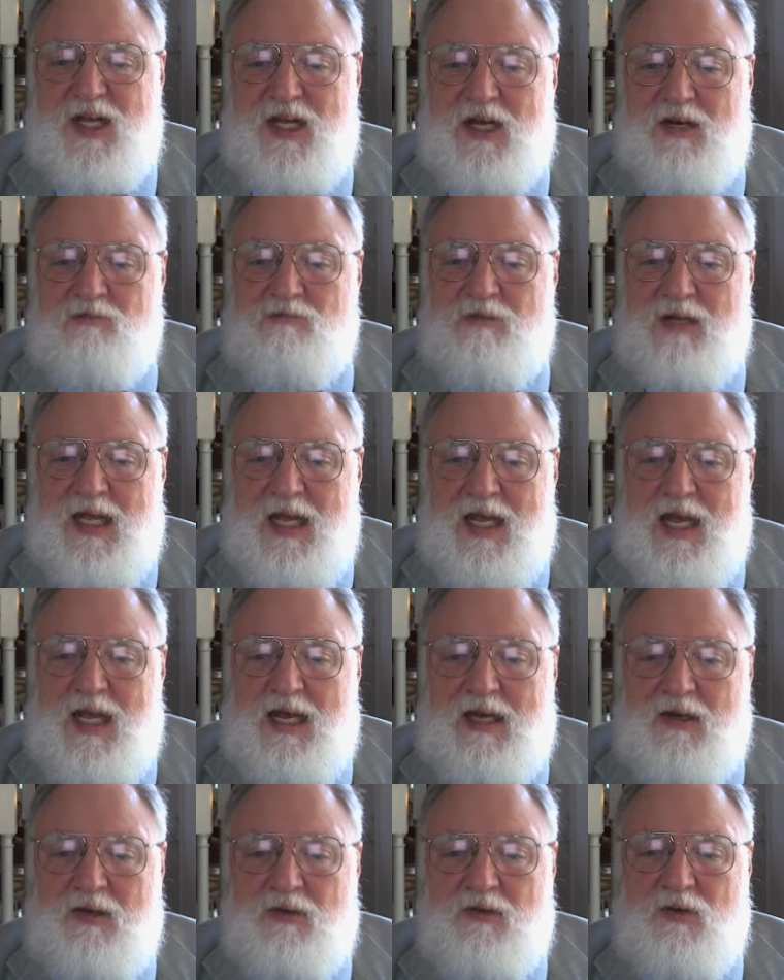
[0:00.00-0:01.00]
they already
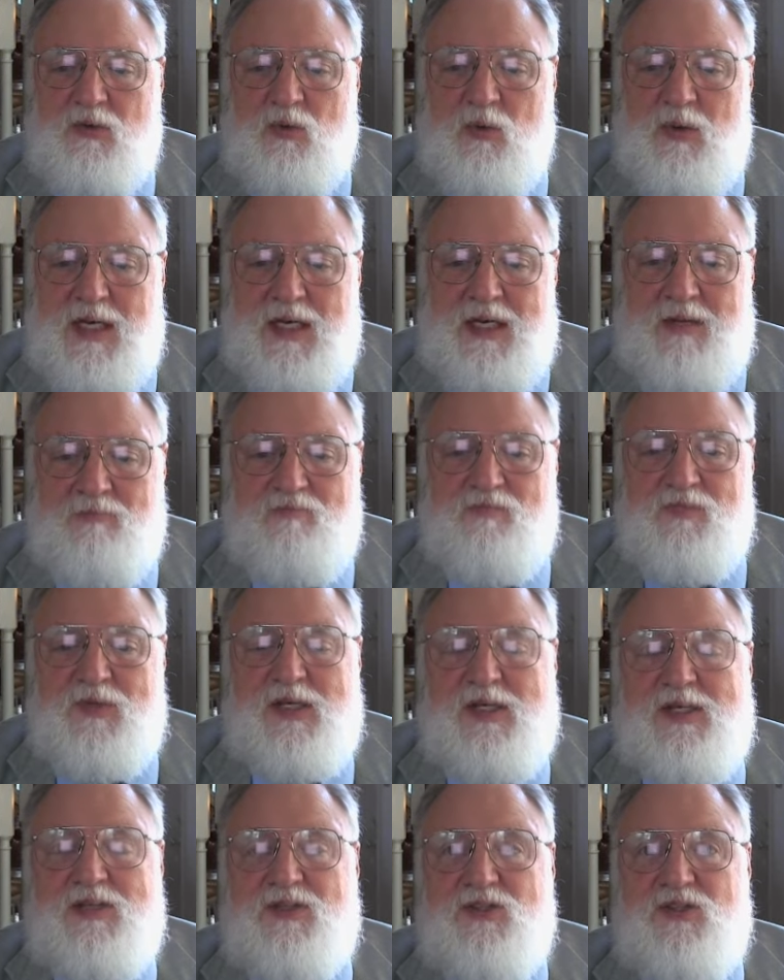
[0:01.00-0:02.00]
had underway,
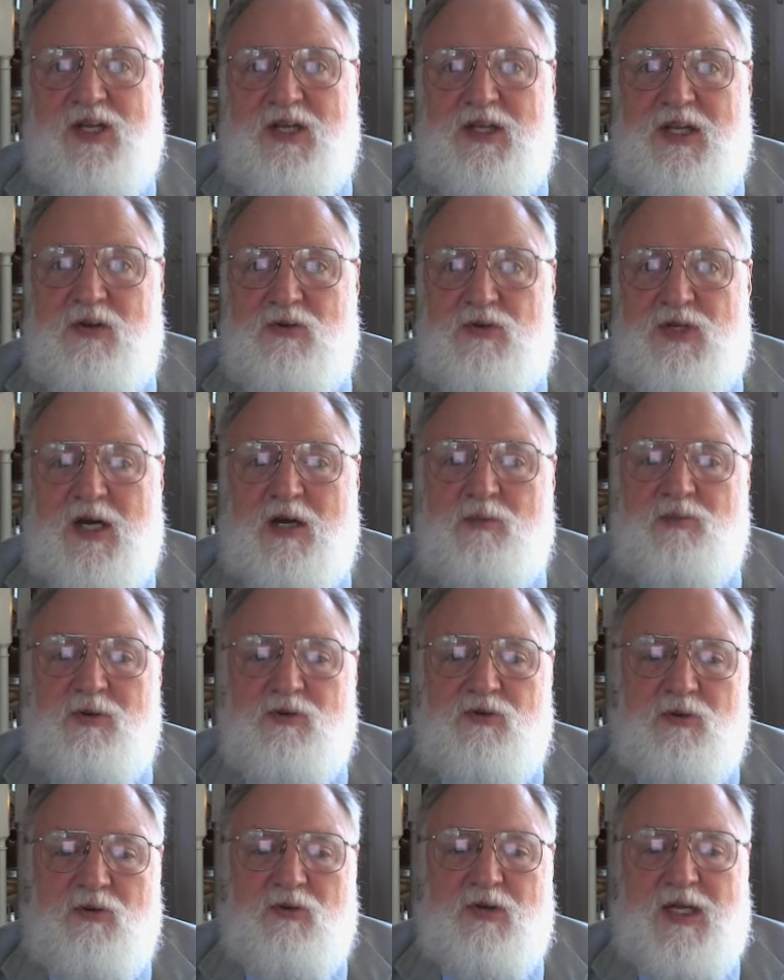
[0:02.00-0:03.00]
said Utah
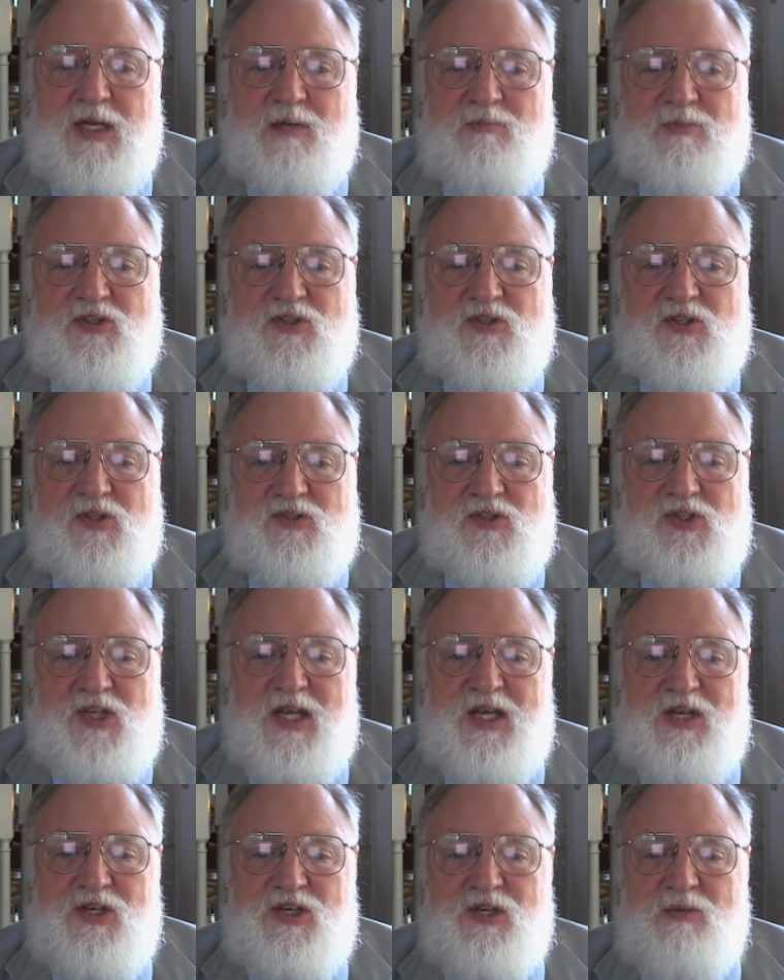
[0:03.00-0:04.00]
Petroleum
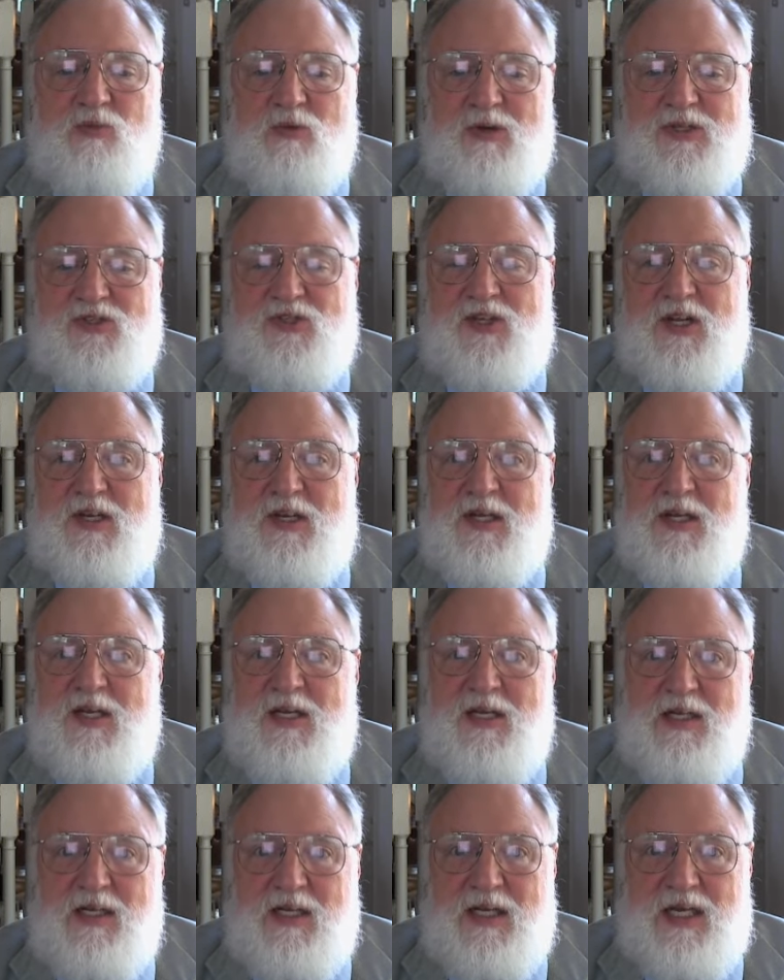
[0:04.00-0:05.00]
Association President
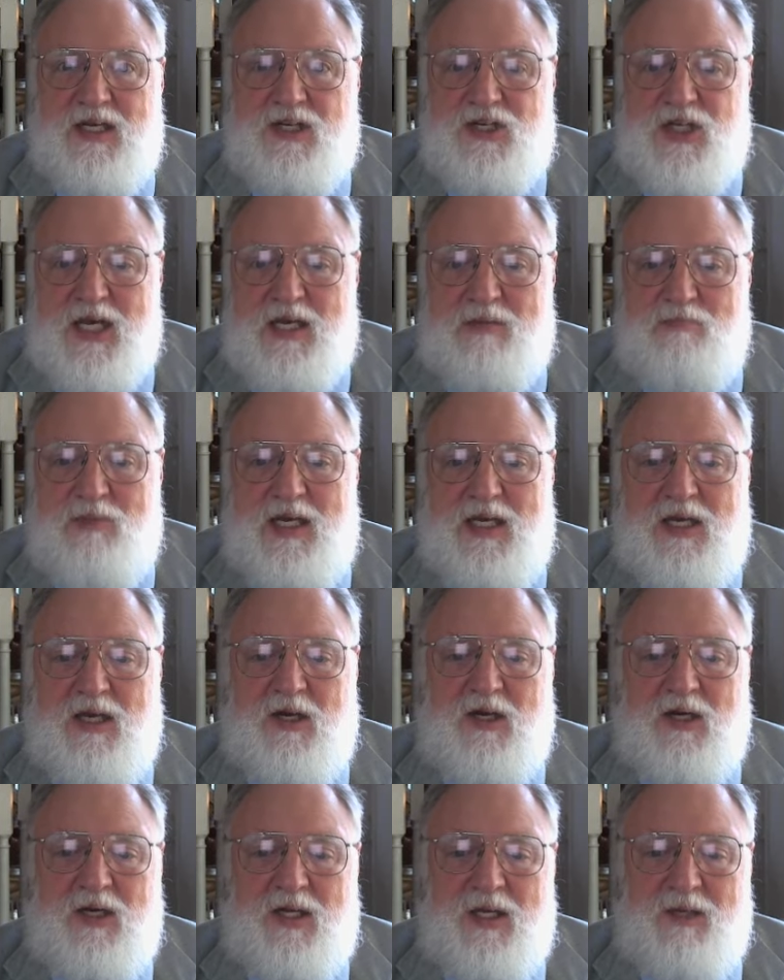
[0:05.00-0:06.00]
Lee J.
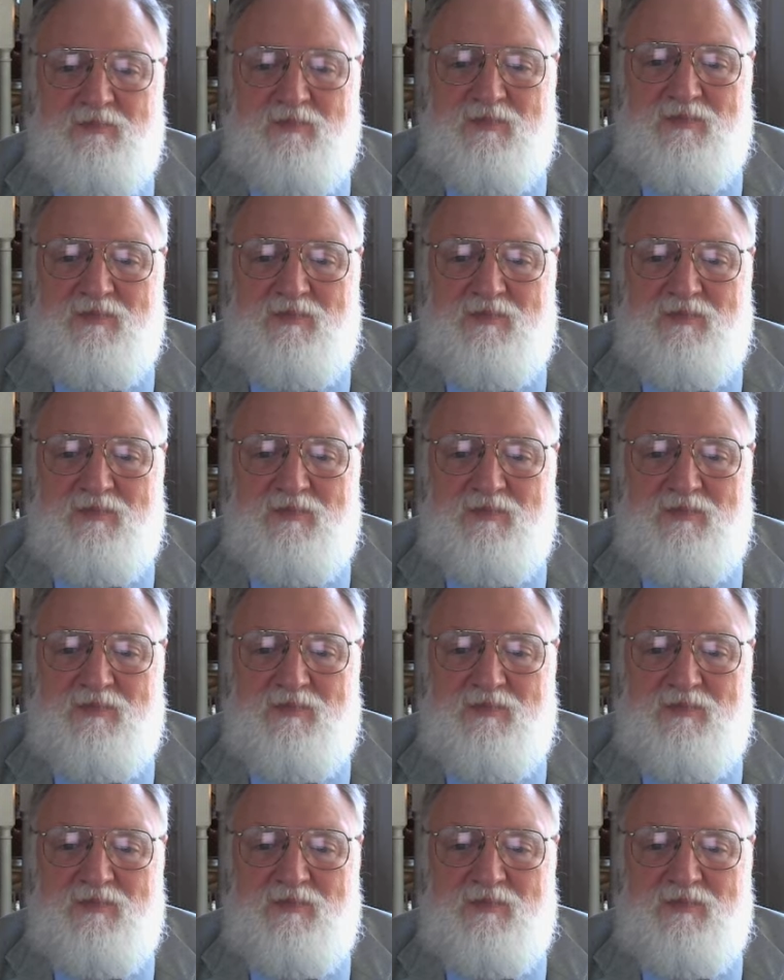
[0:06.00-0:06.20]
Peacock.